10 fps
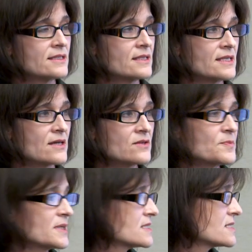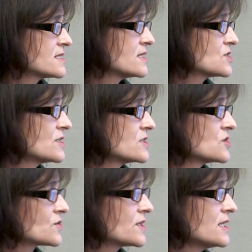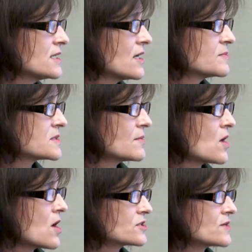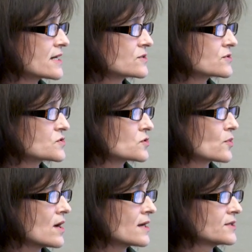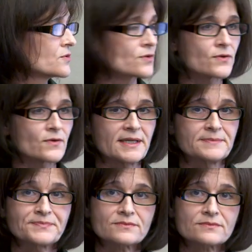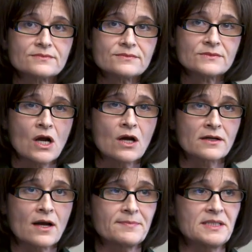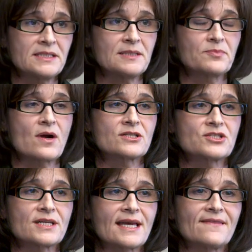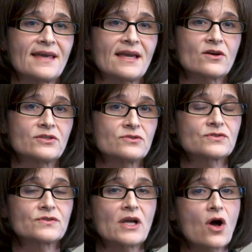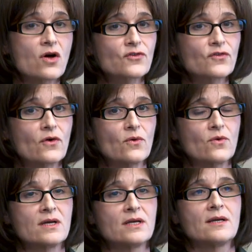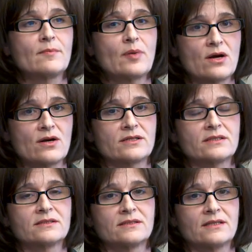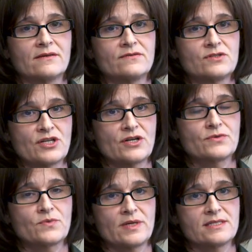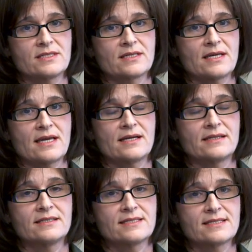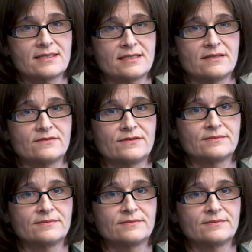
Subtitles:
The other big distinction is your key subcontractors are brought in early on an IPD project, and they are usually also part of the shared risk and incentive.